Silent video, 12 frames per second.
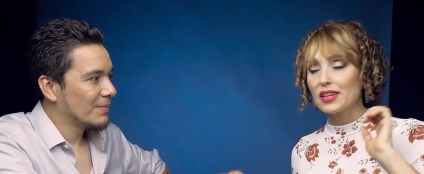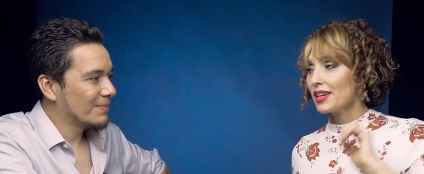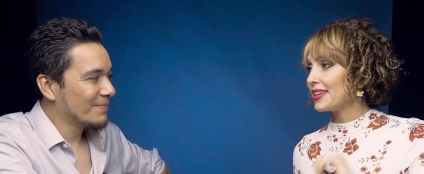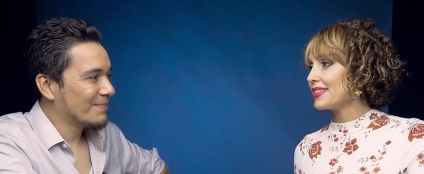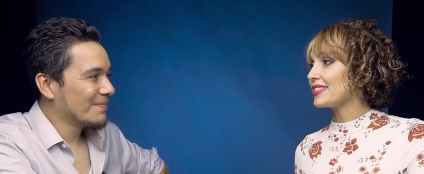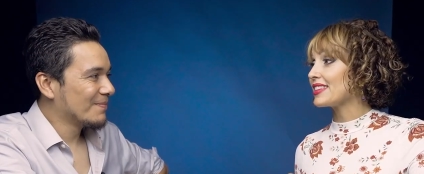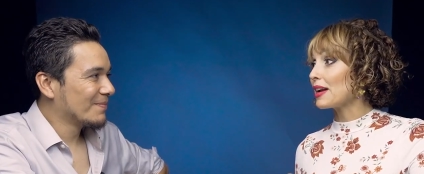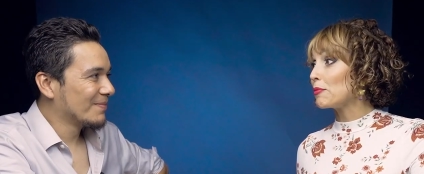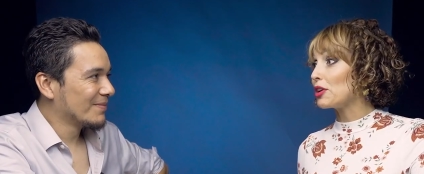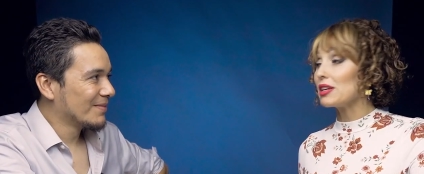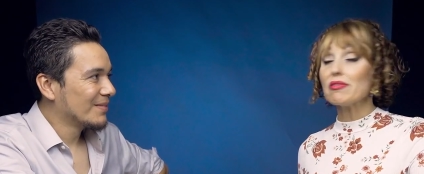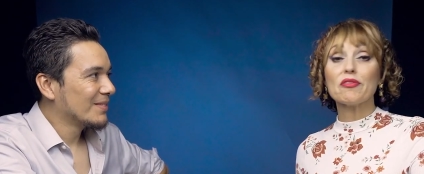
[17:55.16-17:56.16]
Speaker 1: It's a
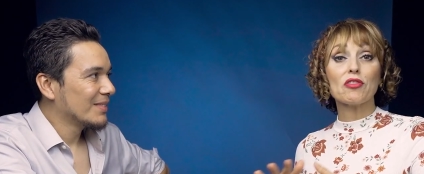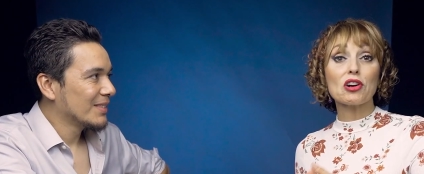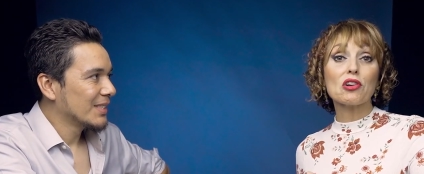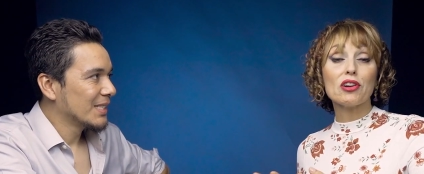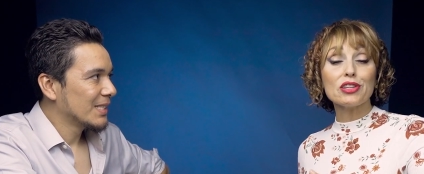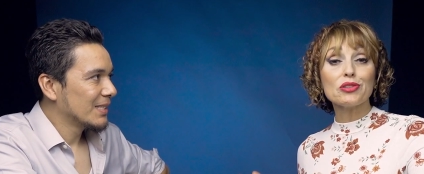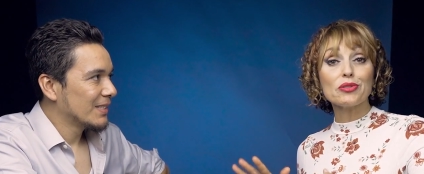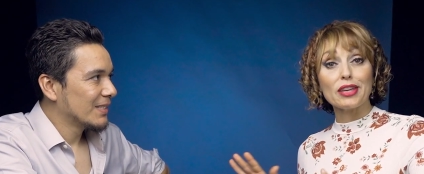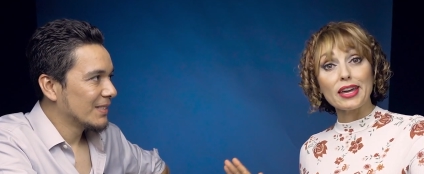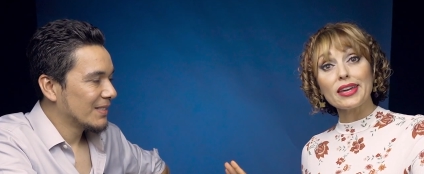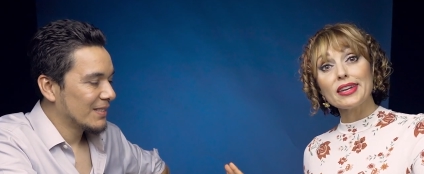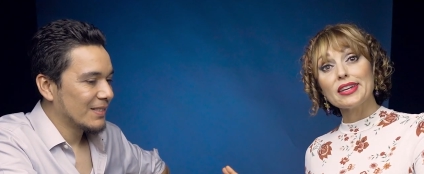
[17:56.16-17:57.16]
ceremony before going to
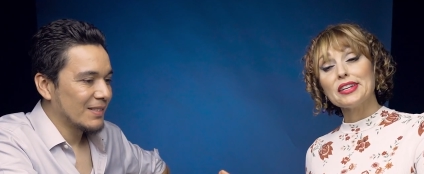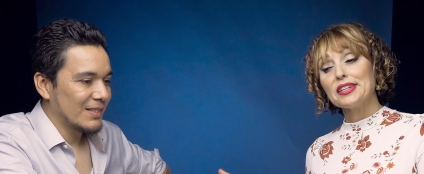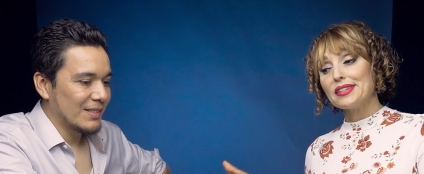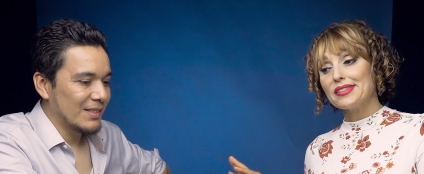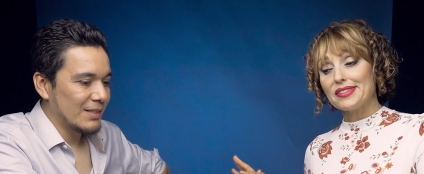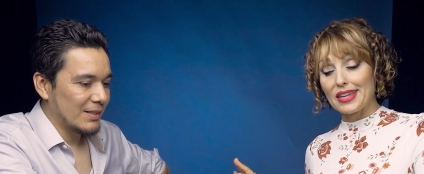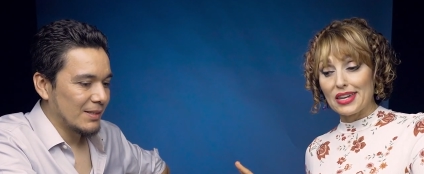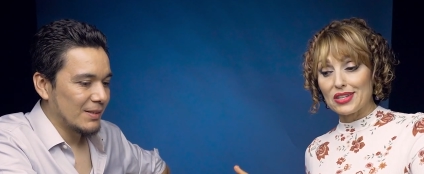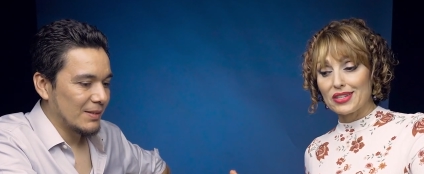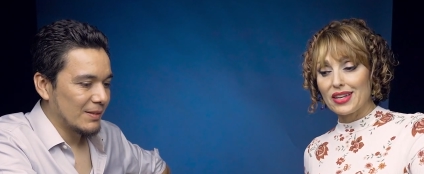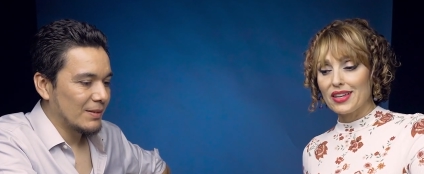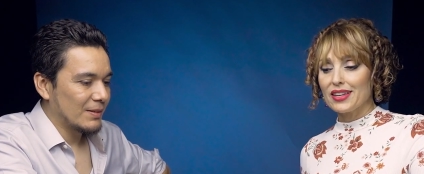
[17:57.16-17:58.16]
the
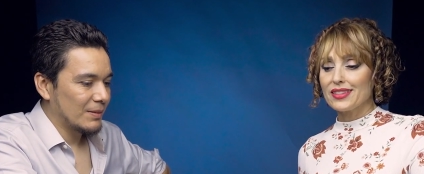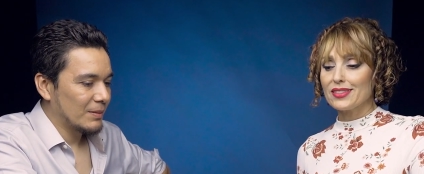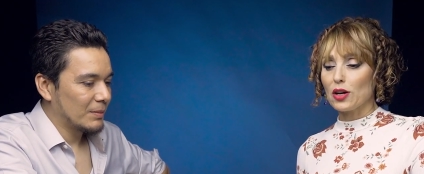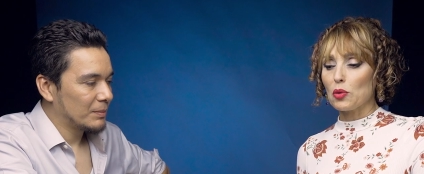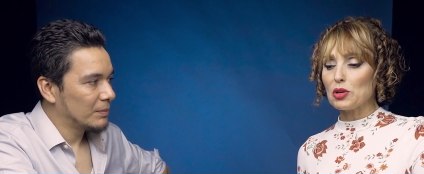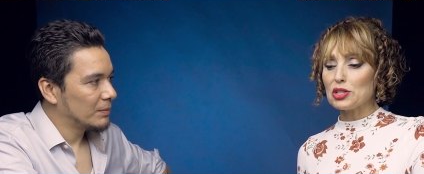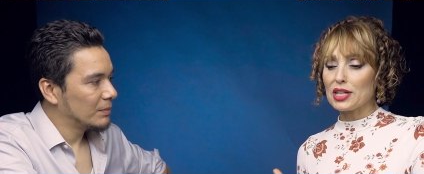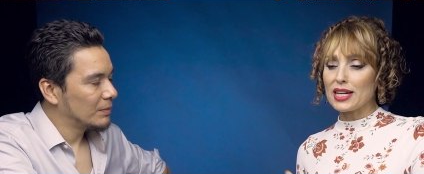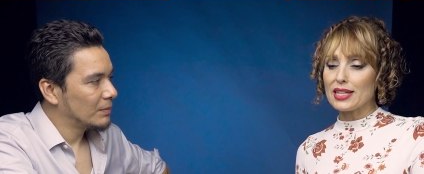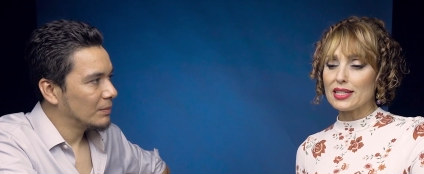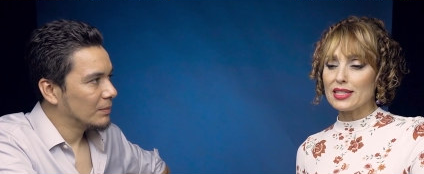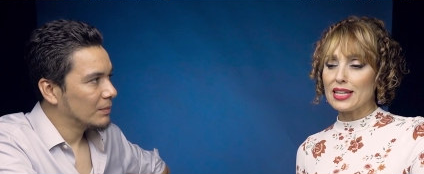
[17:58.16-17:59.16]
stage. So we
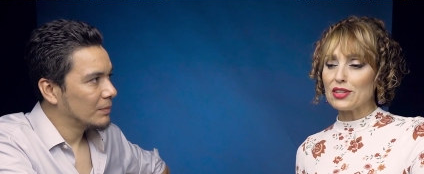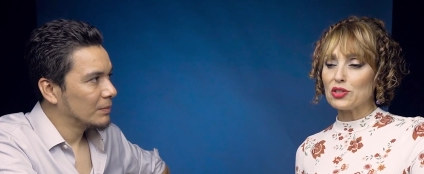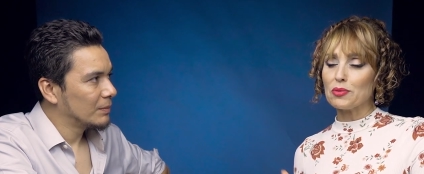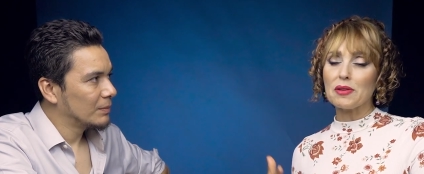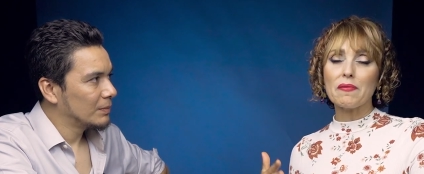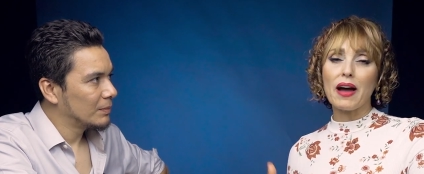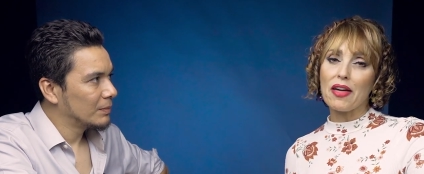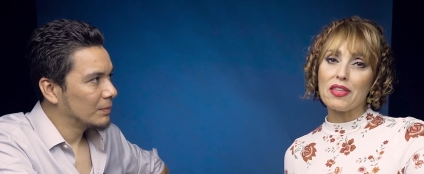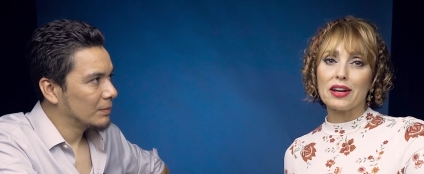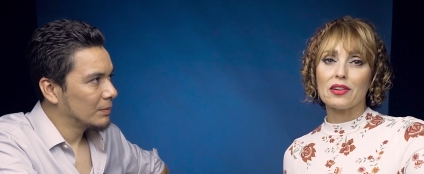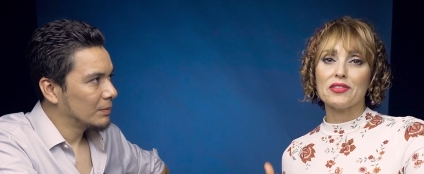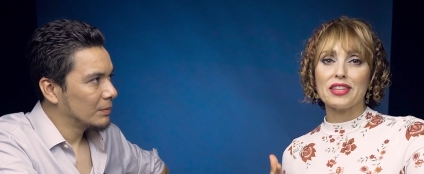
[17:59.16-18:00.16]
try not to be
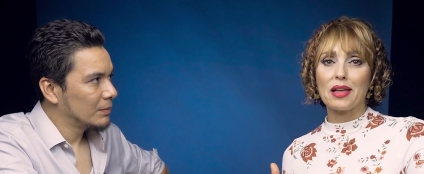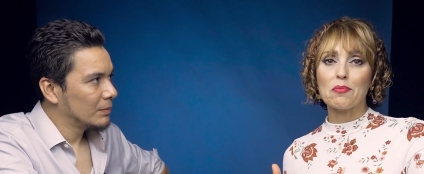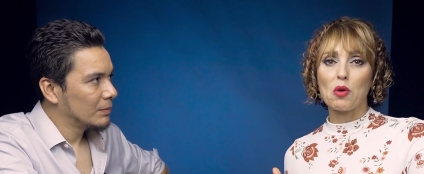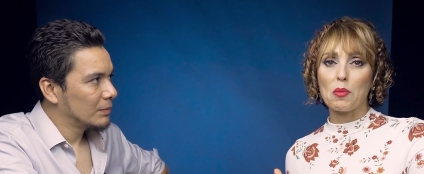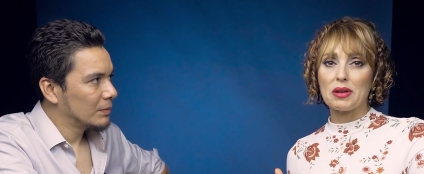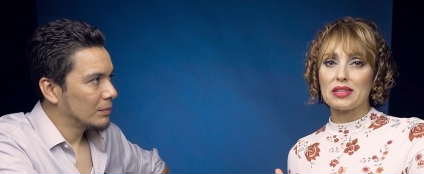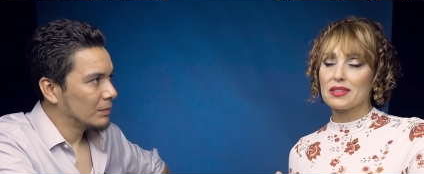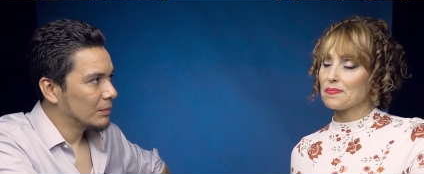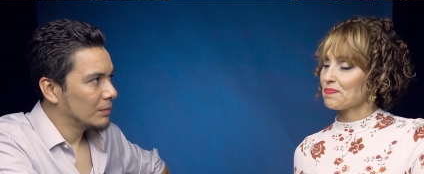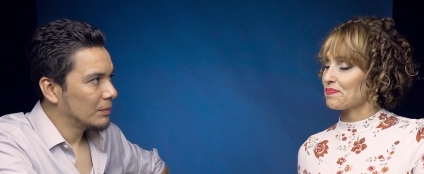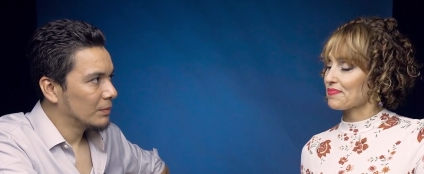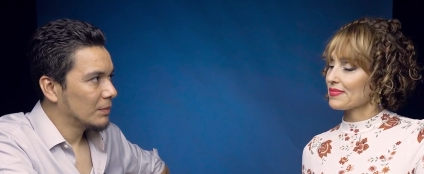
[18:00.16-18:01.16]
bothered on that moment.
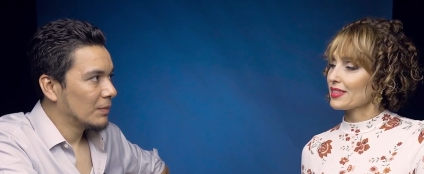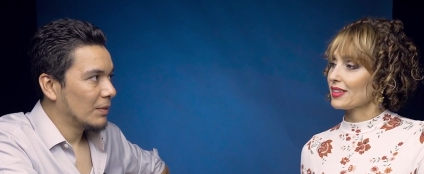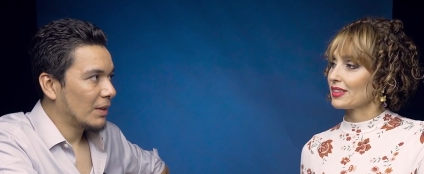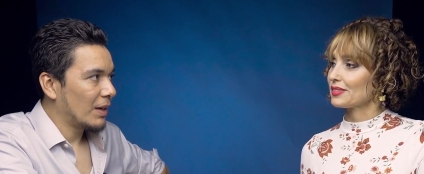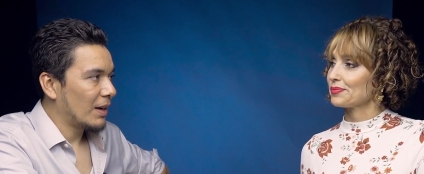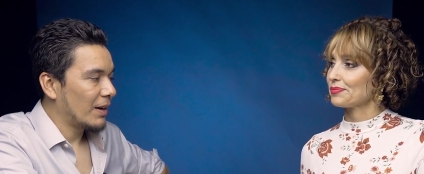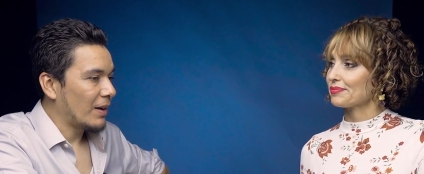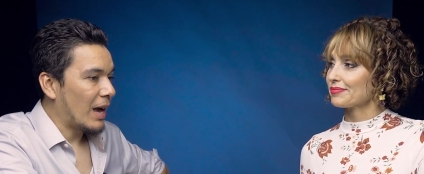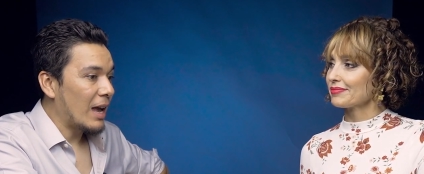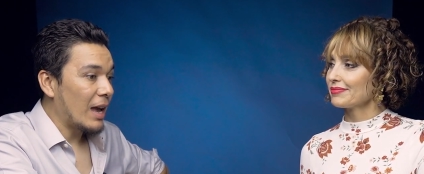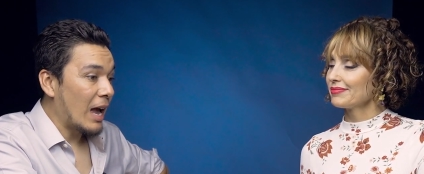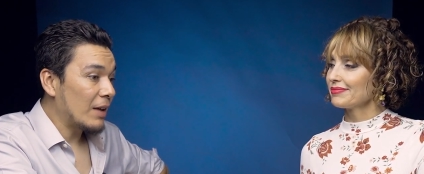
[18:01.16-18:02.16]
Yeah,
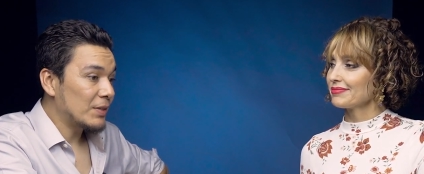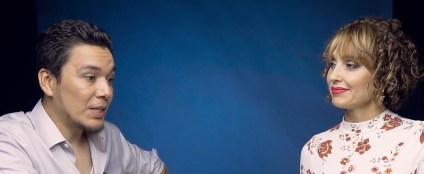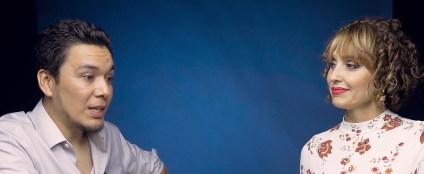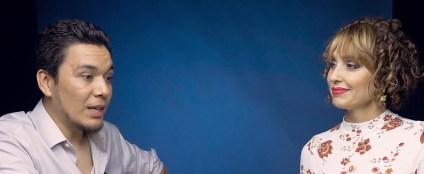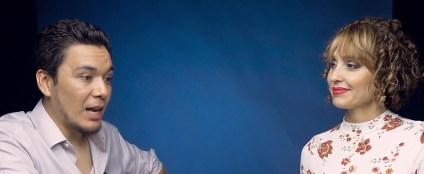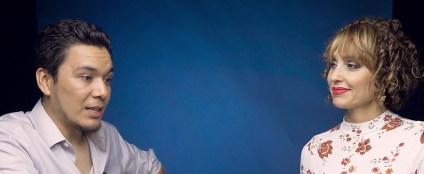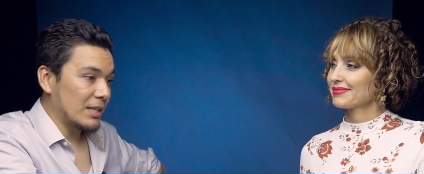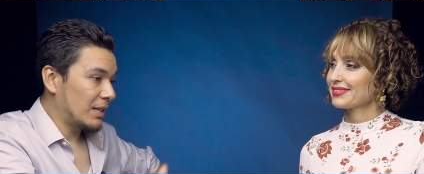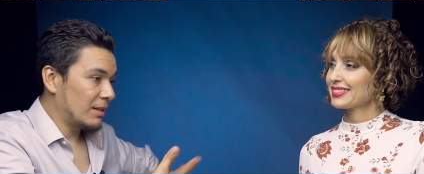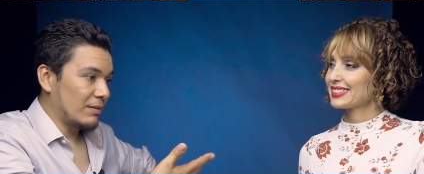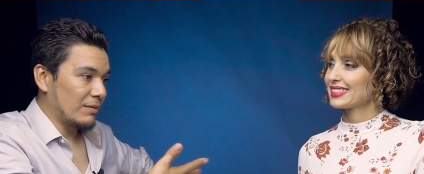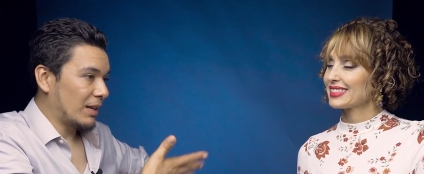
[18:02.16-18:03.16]
I, I've seen as
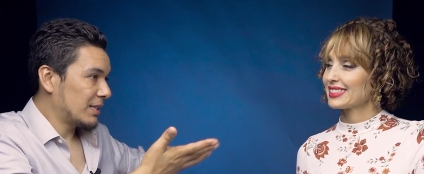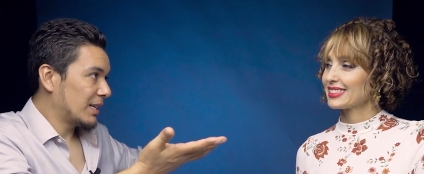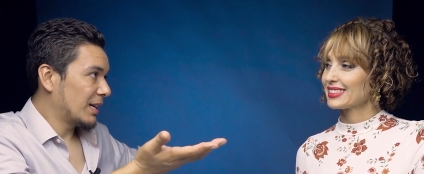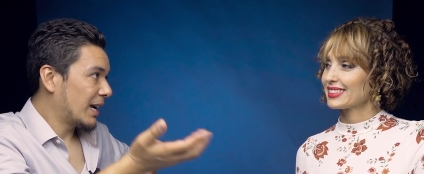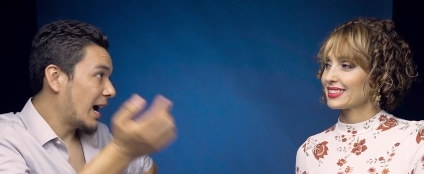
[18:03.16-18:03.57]
a, as a